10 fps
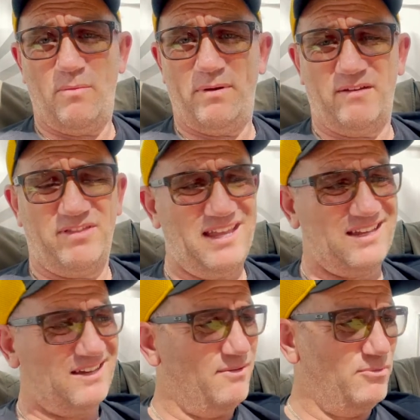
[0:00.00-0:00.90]
But I'm
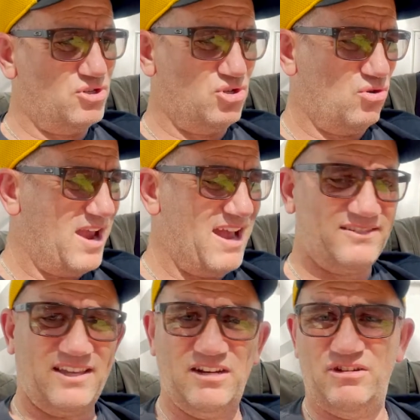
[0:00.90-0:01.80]
not sure how it's
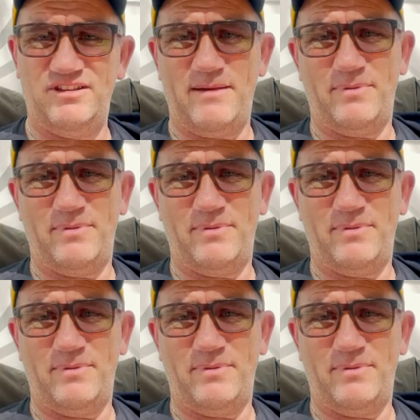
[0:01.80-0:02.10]
going to do that,